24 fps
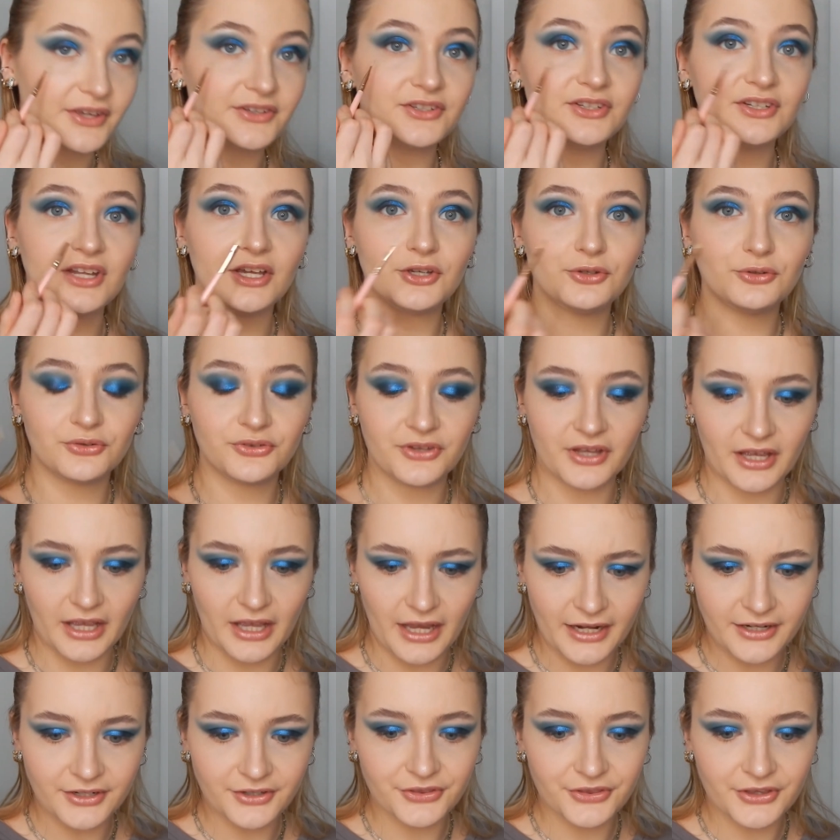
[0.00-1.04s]
I did not use
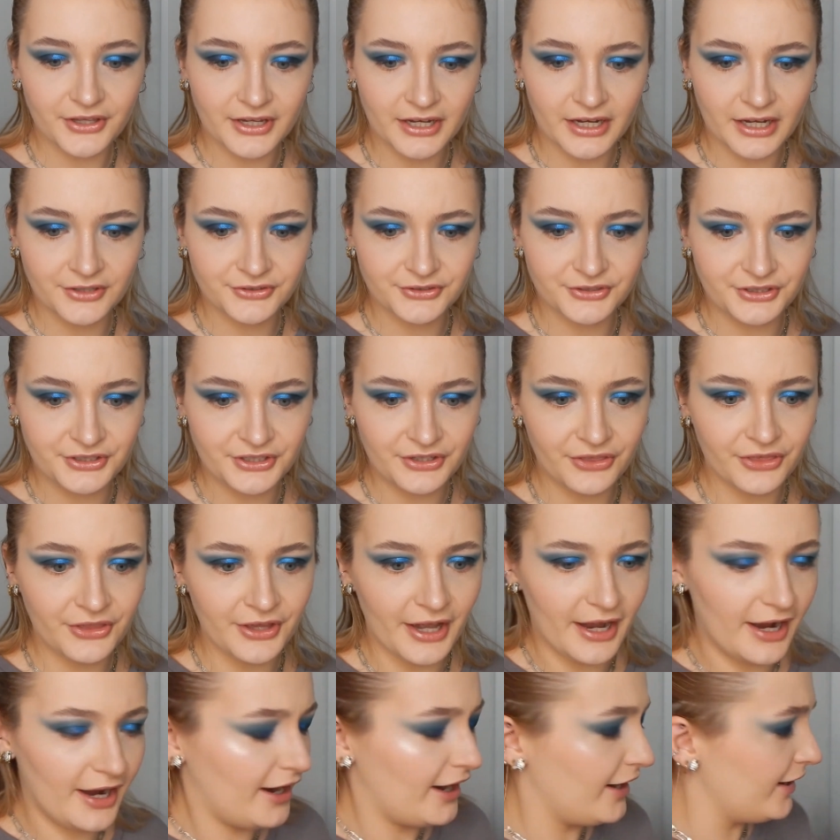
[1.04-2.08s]
anything underneath
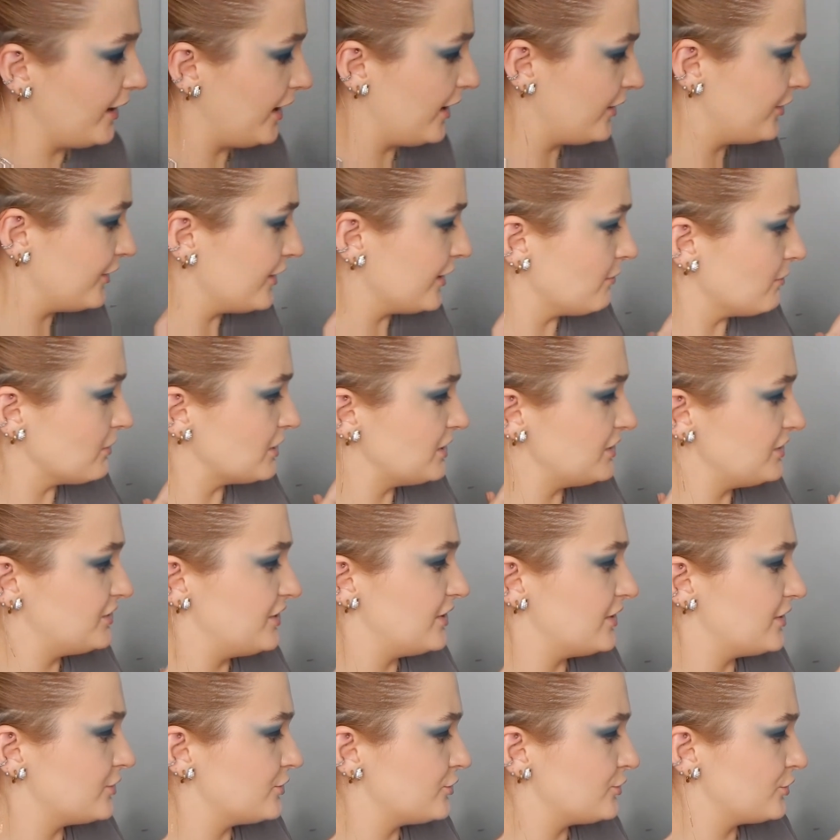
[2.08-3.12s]
the eye, I think I'm gonna
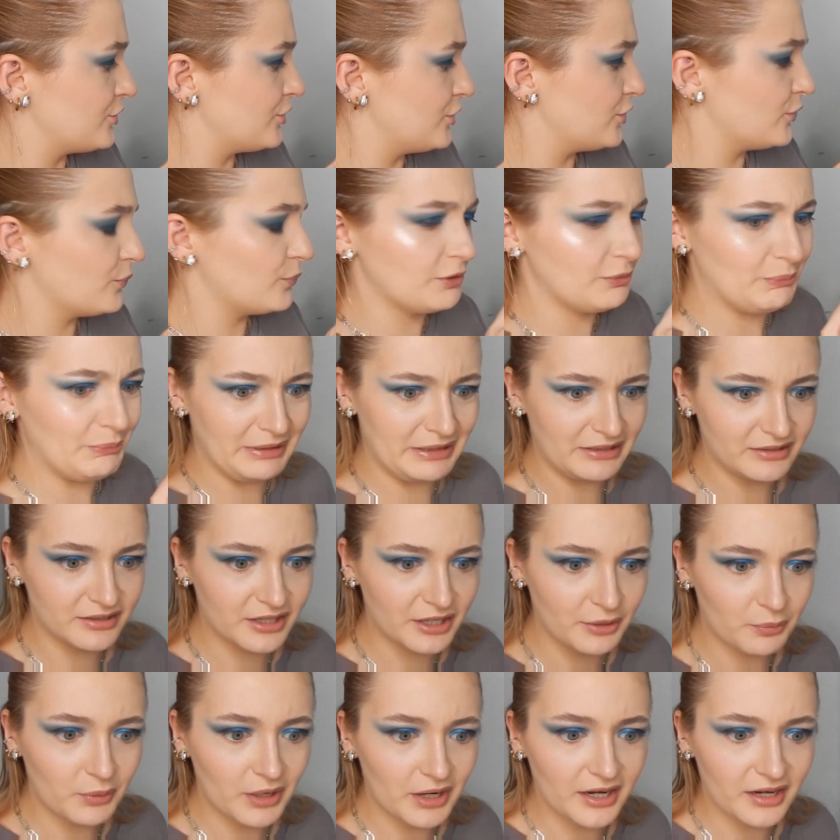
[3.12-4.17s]
dare to go with
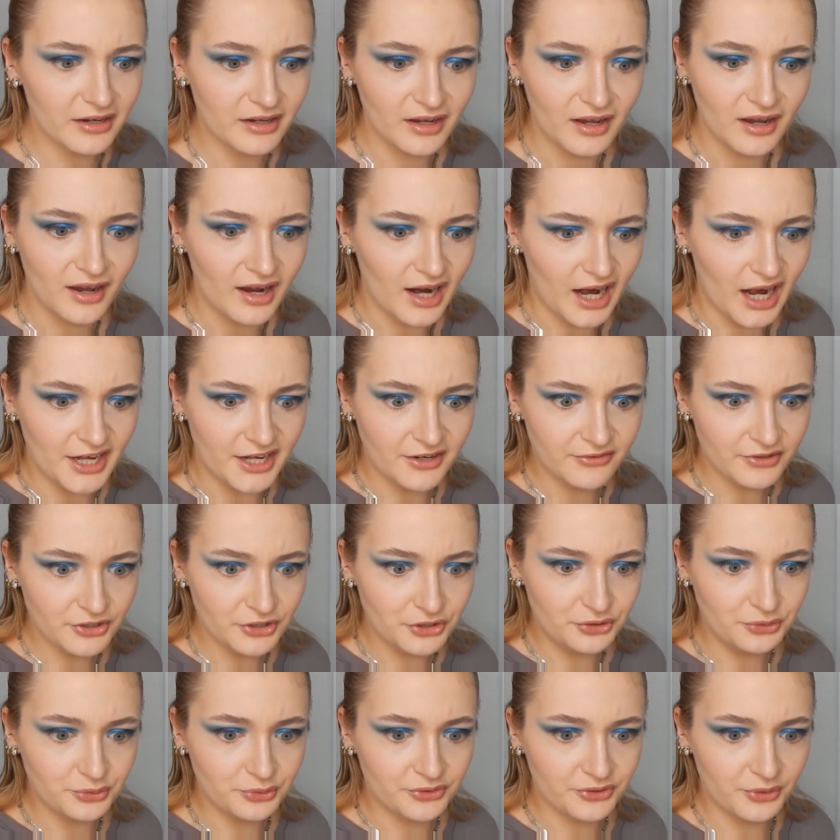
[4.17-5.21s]
Milky Way. I never
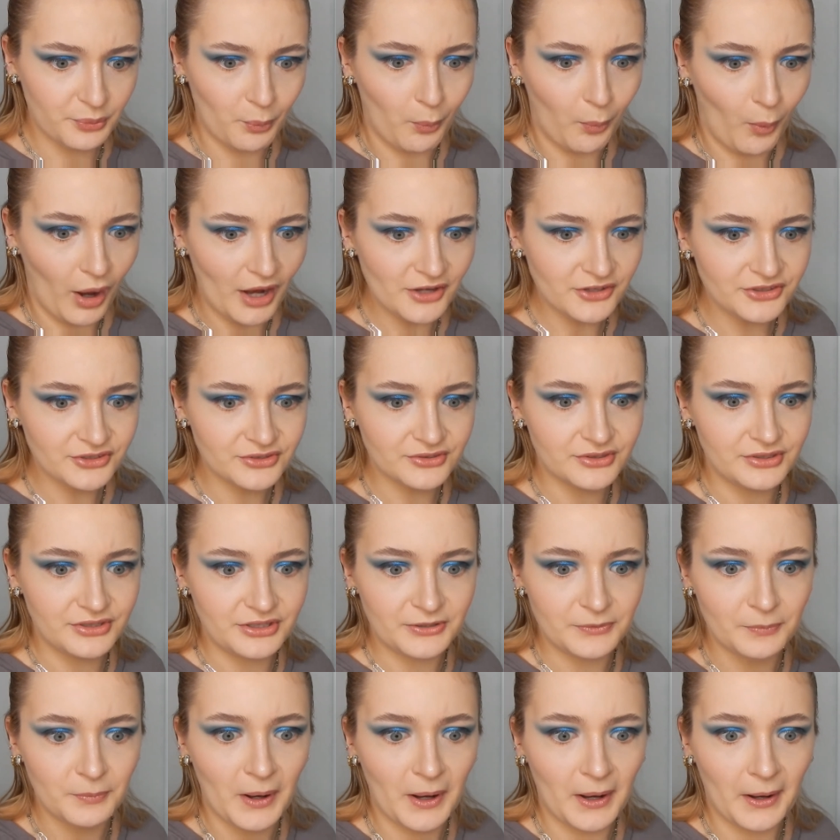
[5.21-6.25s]
used the white
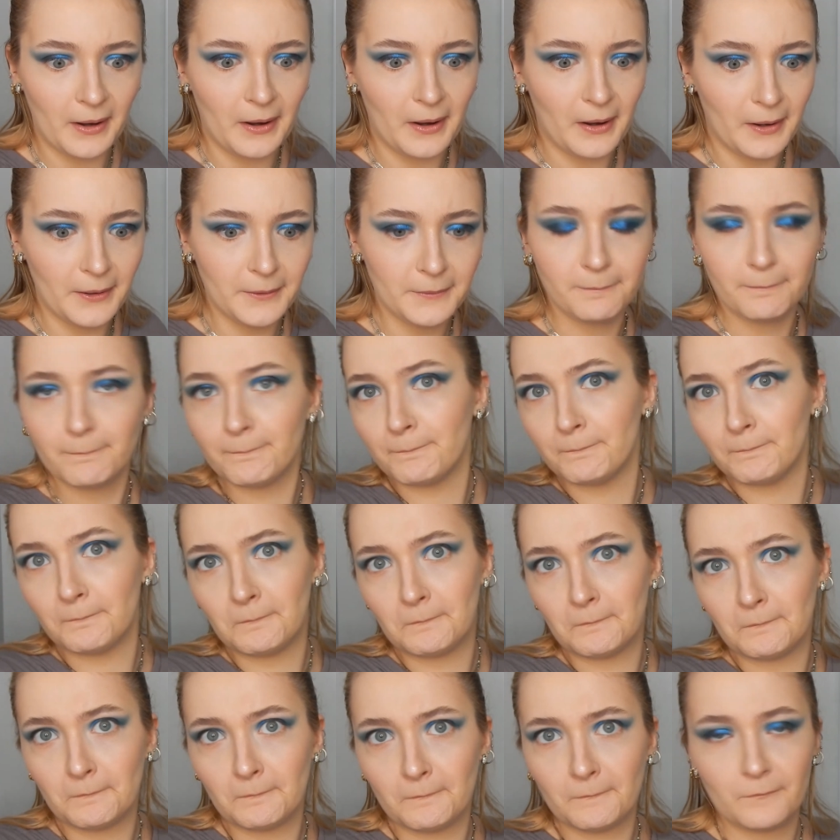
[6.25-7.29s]
underneath my eye.
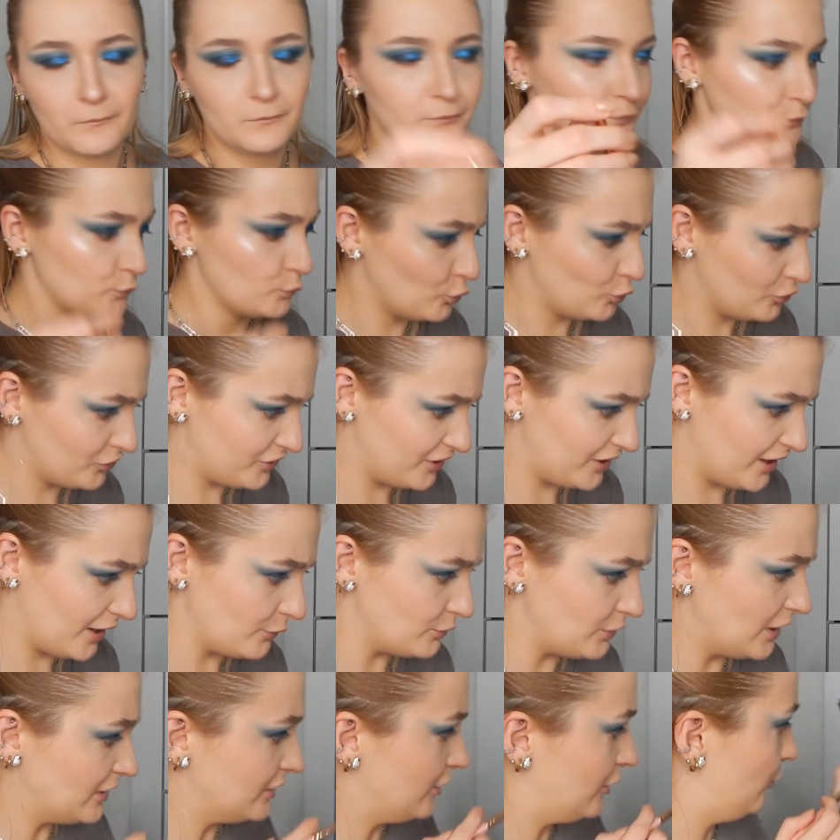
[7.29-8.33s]
We'll see how
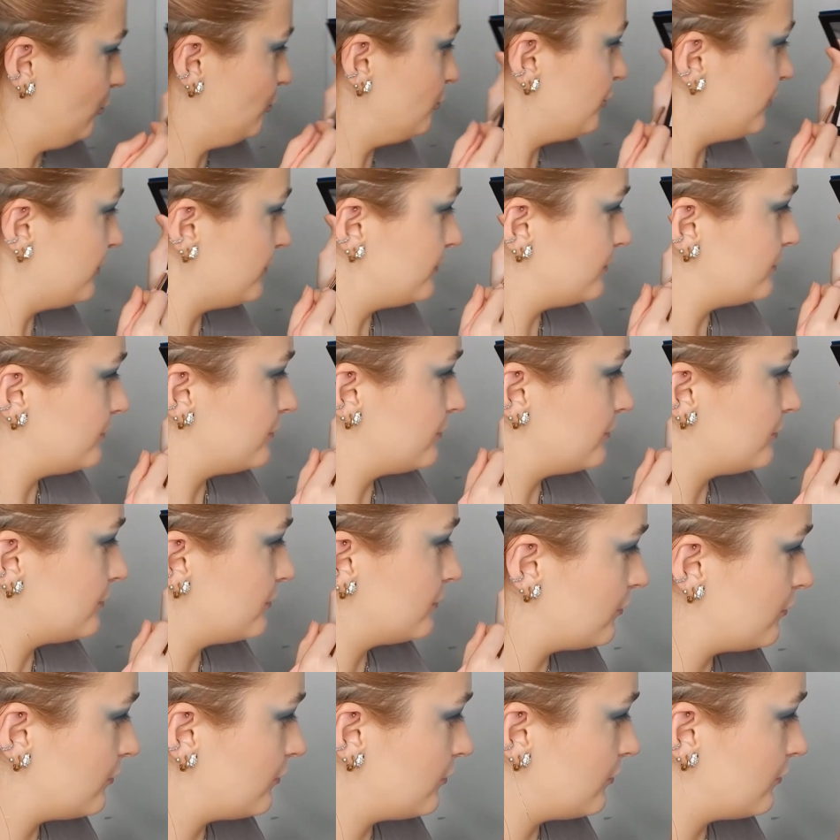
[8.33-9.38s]
that goes.
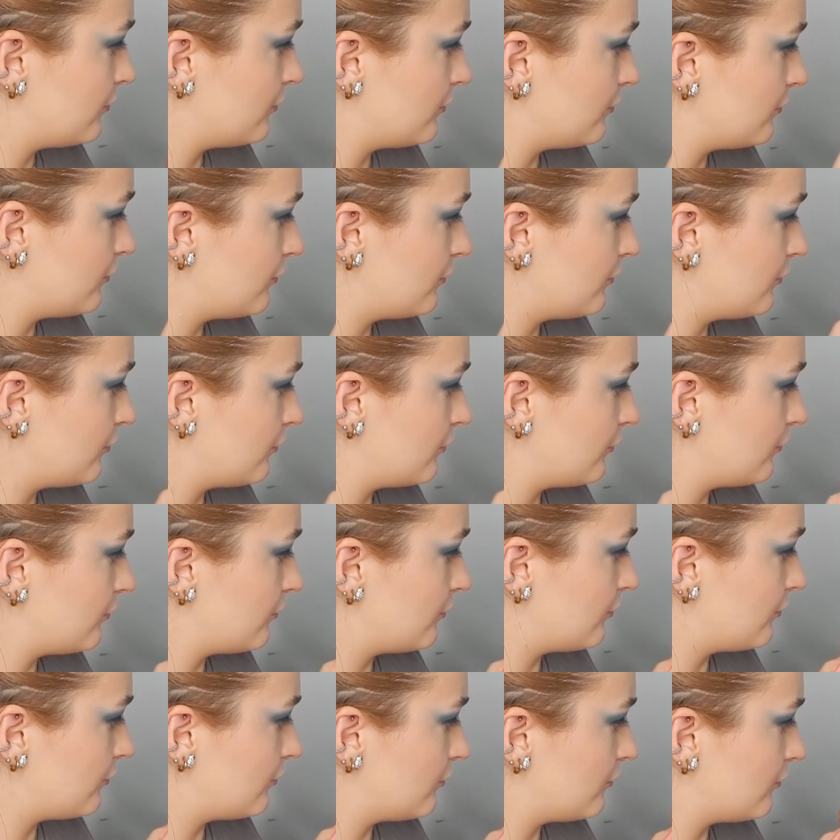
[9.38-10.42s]
Very
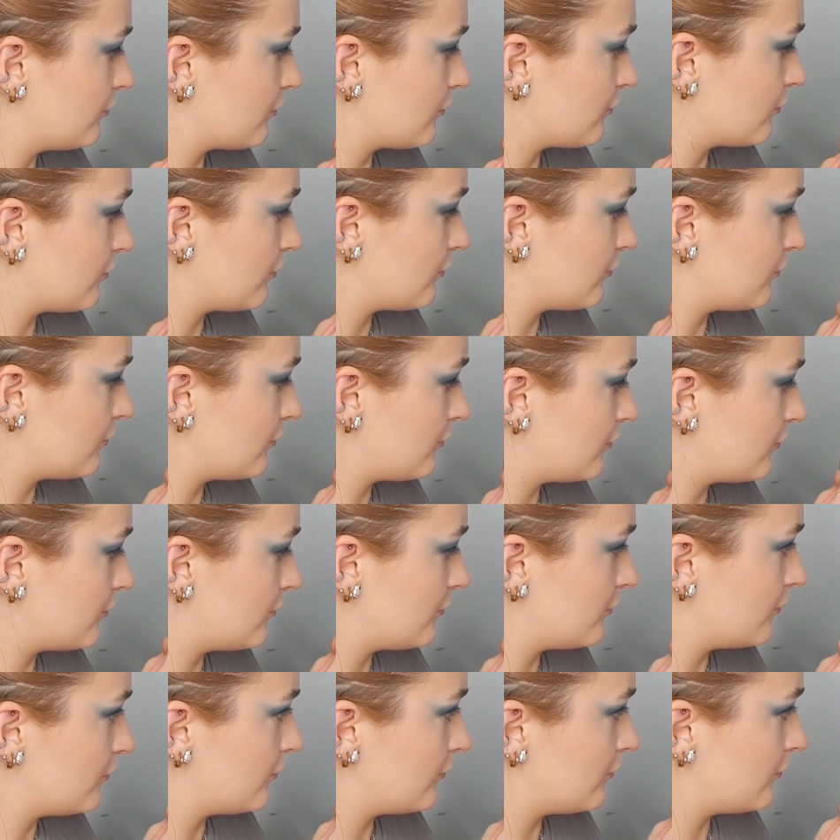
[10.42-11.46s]
crumbly. I'm gonna
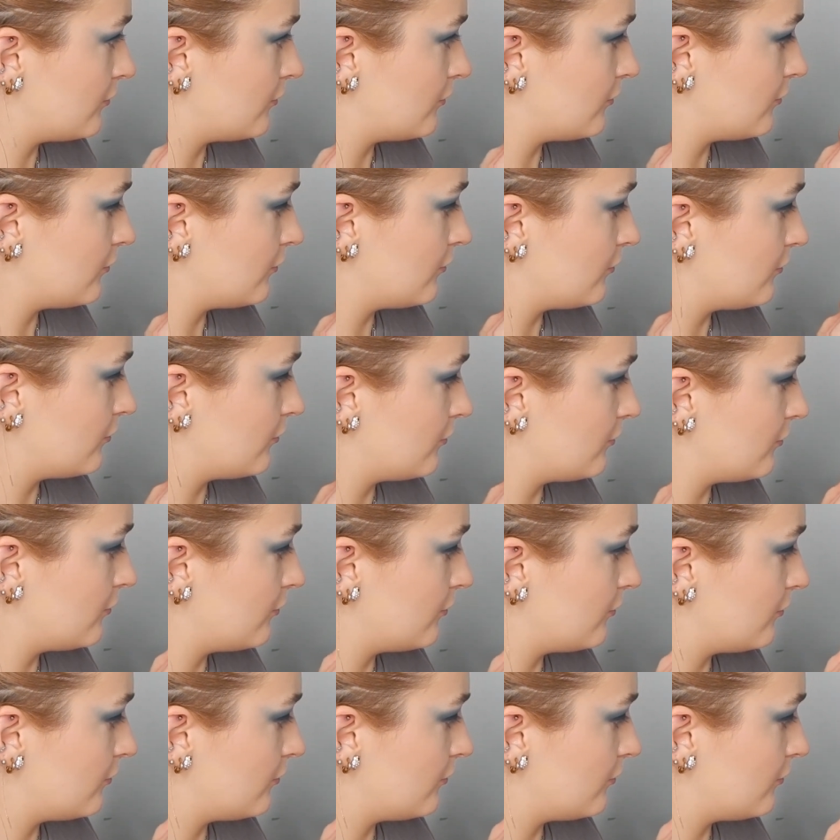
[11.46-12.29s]
start off by saying it's